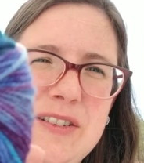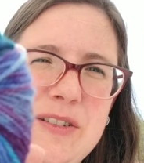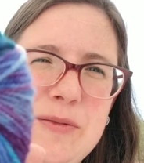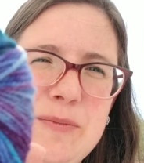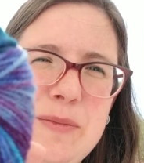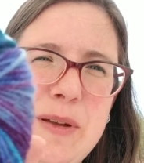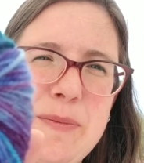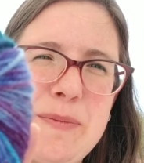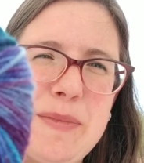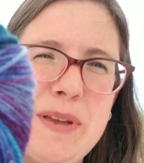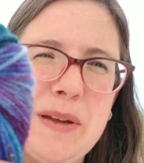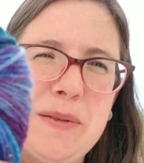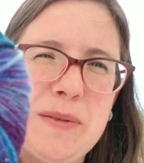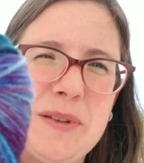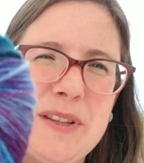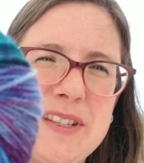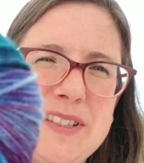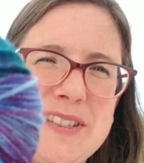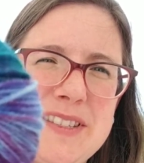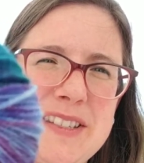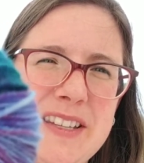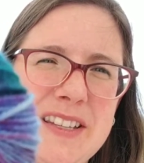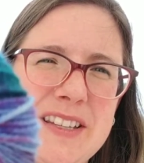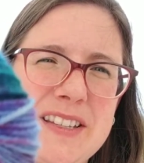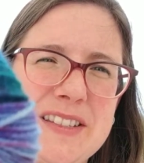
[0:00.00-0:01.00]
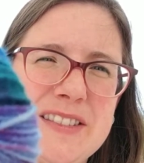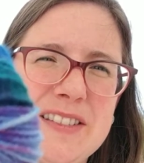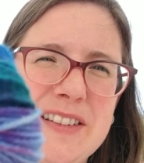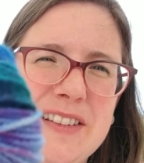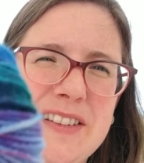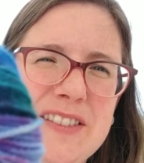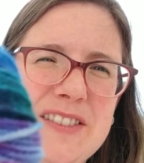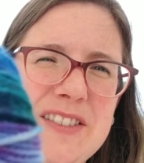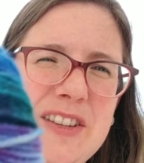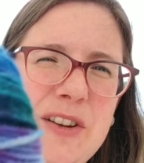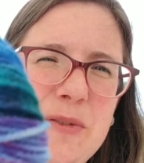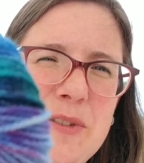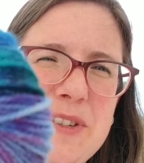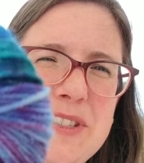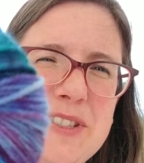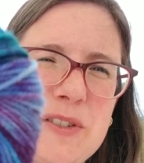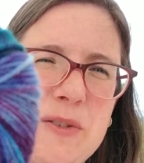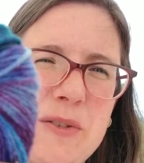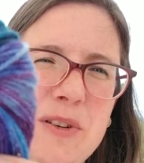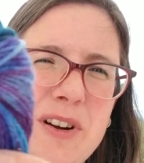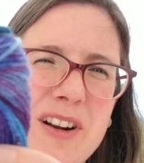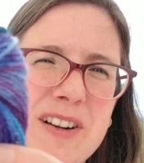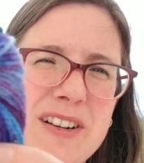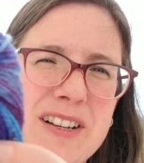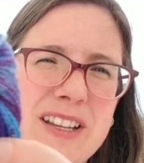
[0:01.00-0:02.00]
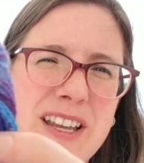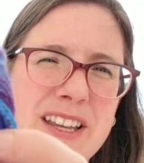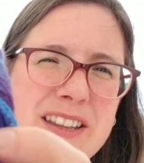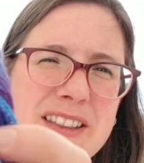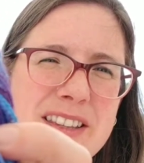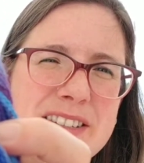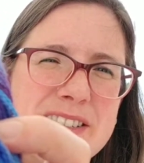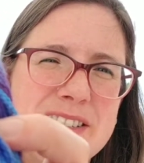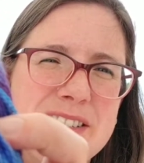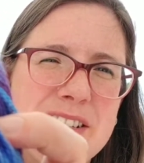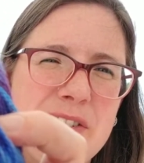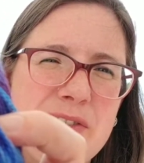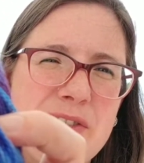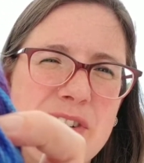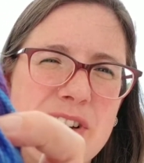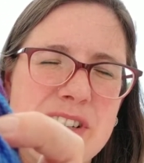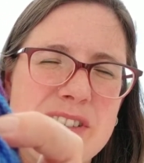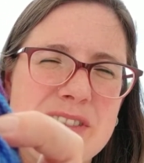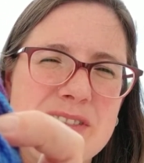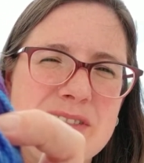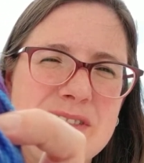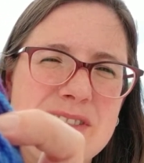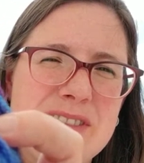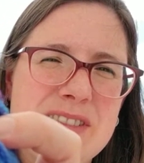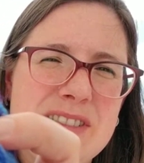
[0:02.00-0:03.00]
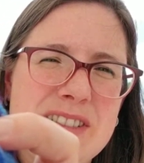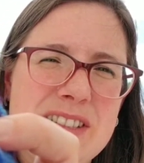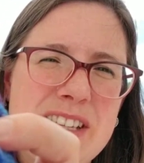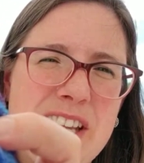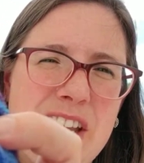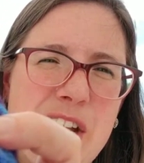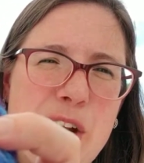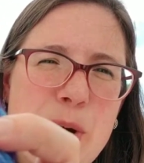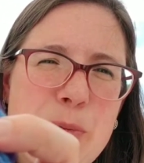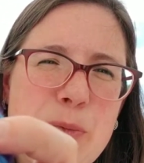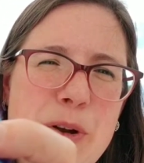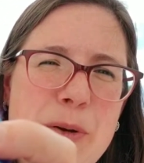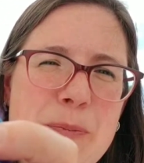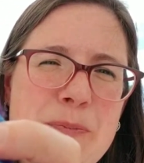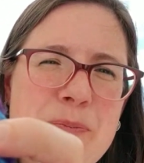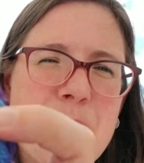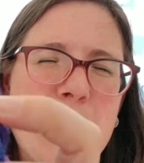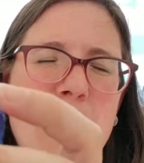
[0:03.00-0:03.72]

Might be able to see this stuff. It's always so hard to get this stuff on camera.